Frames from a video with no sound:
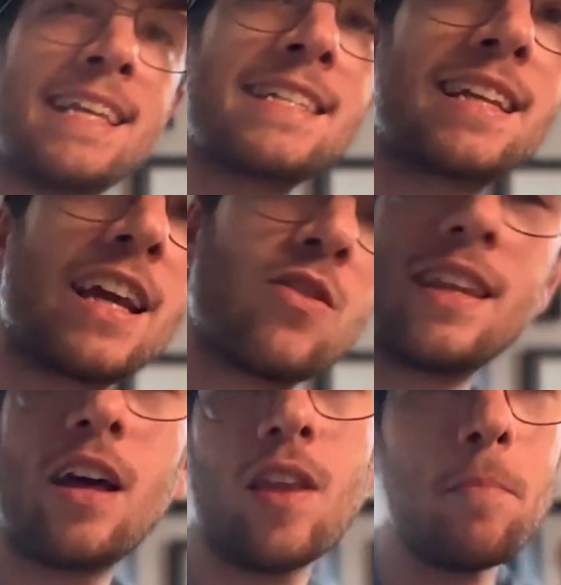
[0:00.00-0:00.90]
together, and
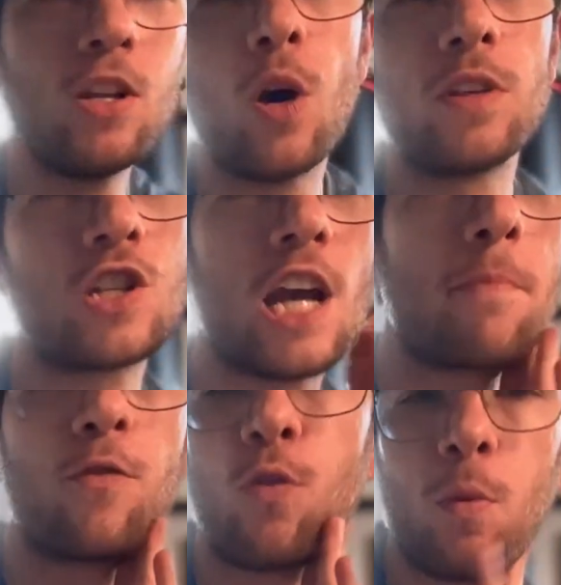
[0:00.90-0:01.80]
now let me know in the chat
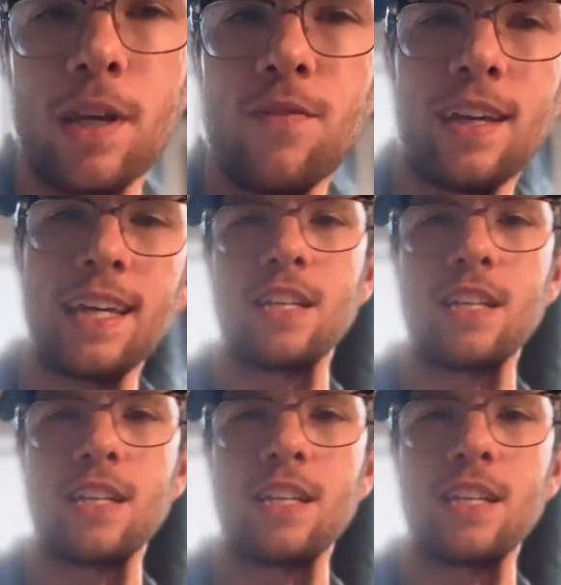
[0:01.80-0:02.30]
before we even get